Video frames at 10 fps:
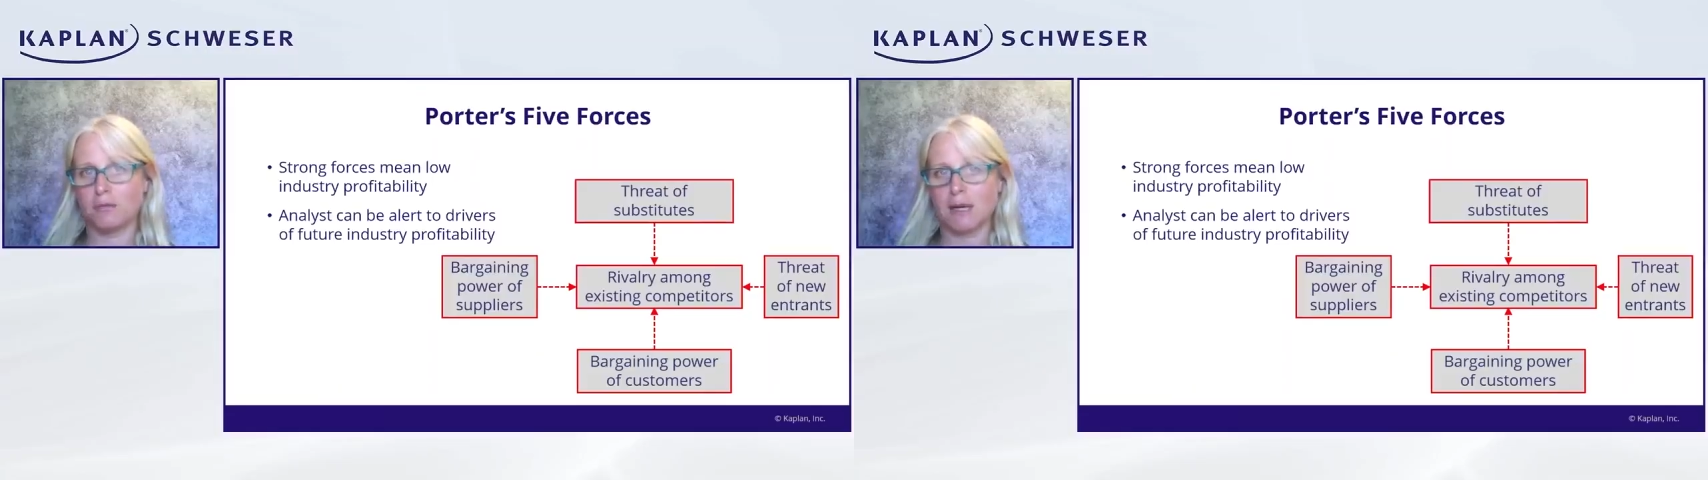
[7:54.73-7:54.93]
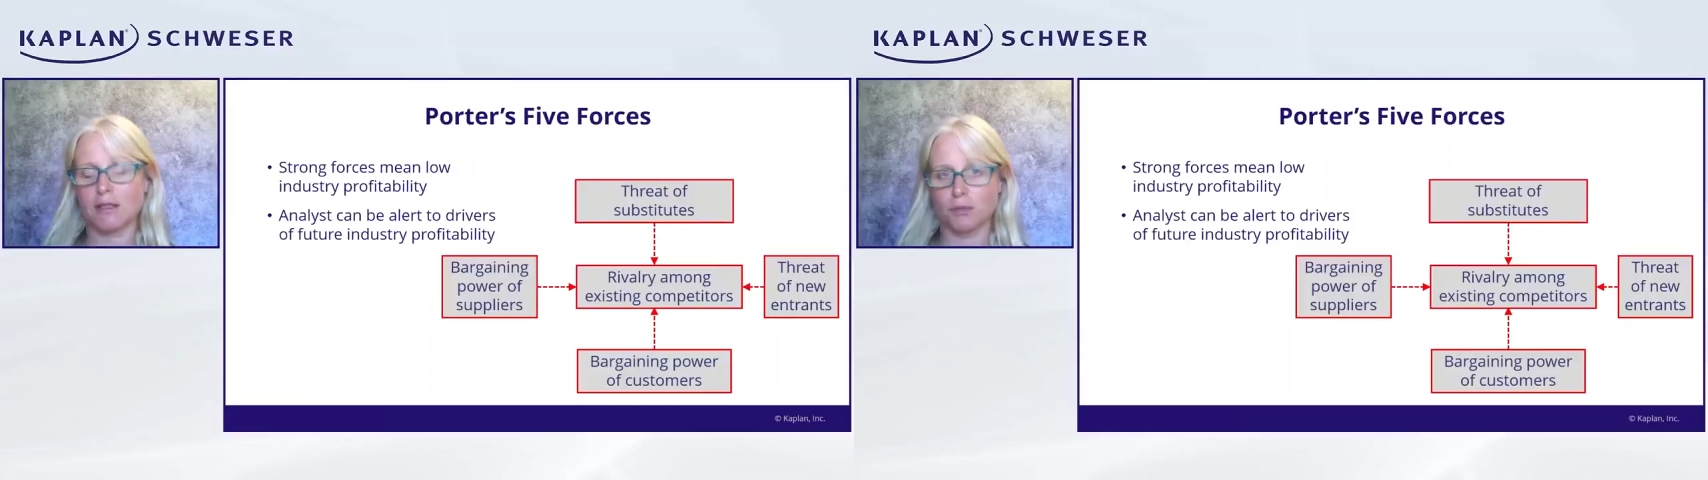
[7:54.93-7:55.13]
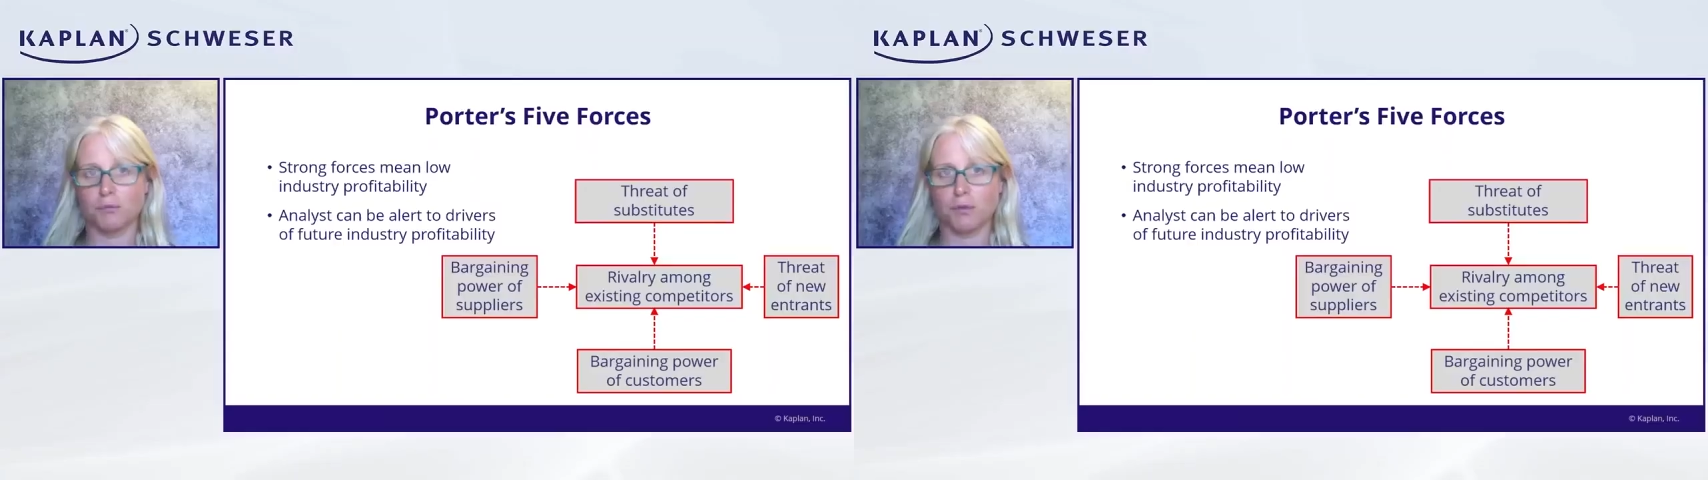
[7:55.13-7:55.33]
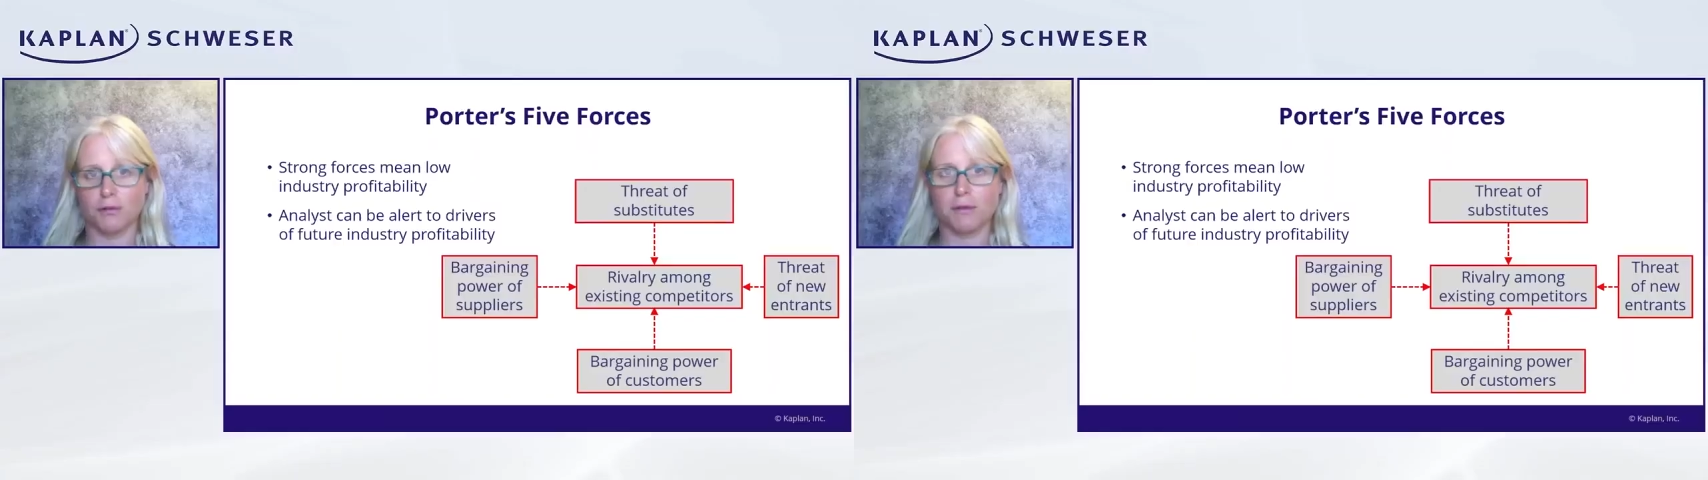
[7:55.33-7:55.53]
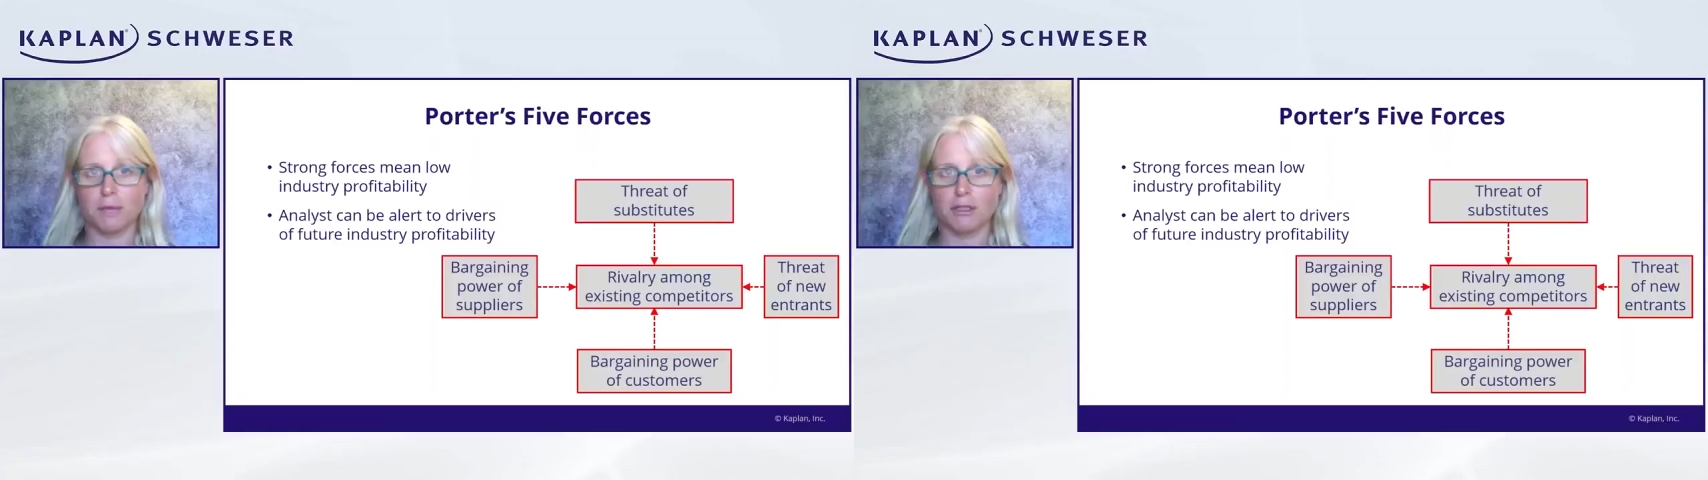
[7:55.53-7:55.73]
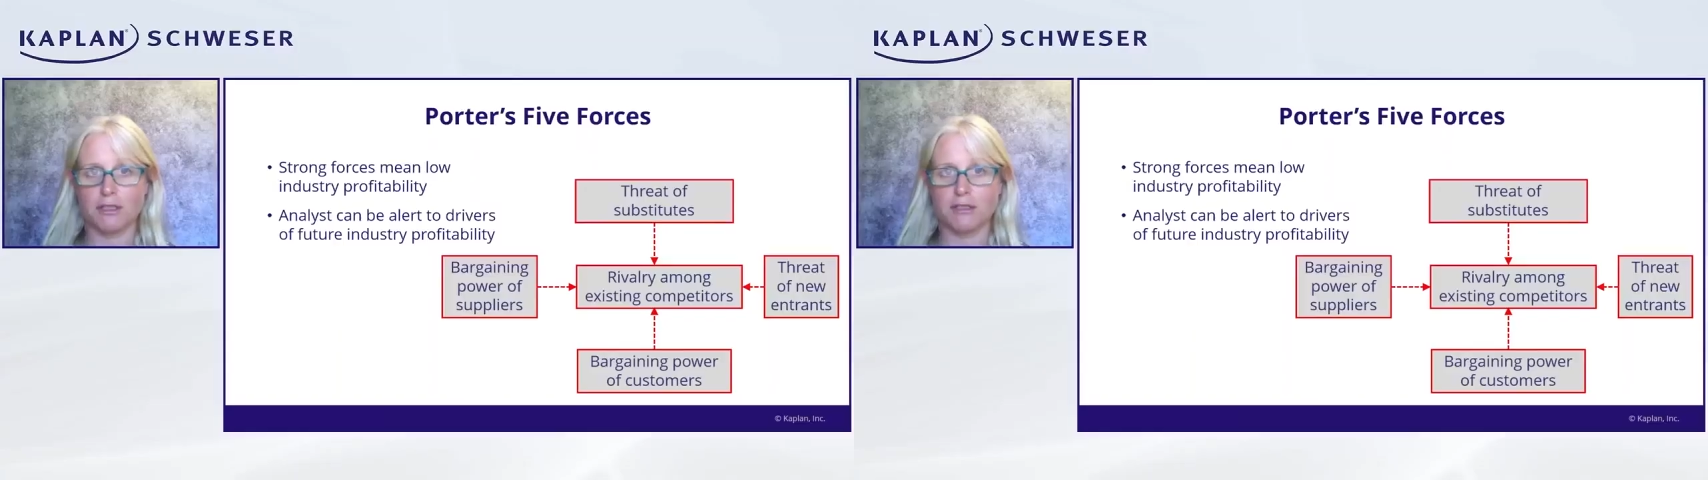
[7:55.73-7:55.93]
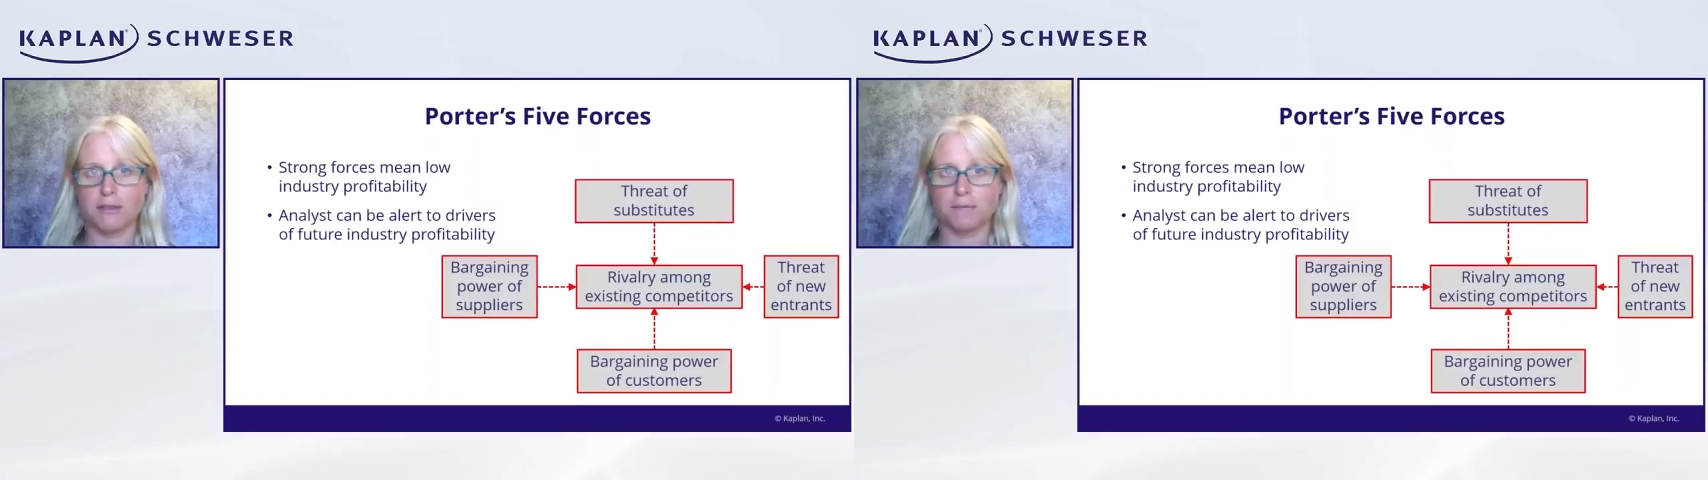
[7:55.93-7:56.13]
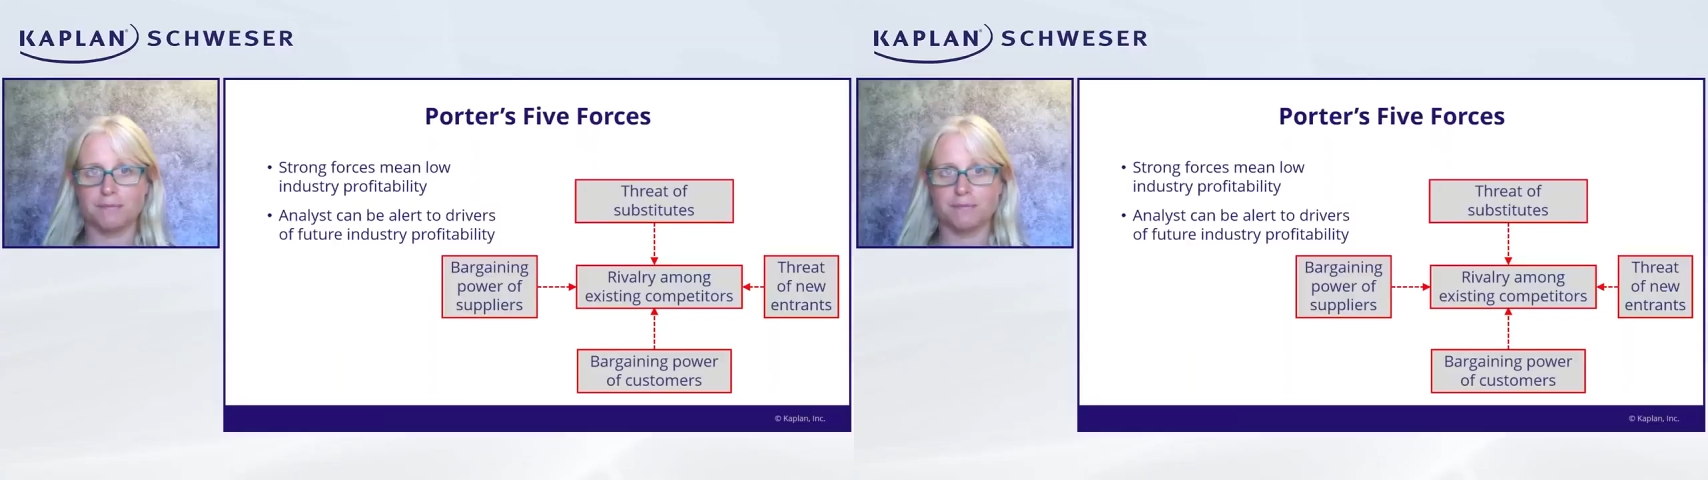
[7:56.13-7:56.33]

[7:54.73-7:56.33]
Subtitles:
make good profit margins.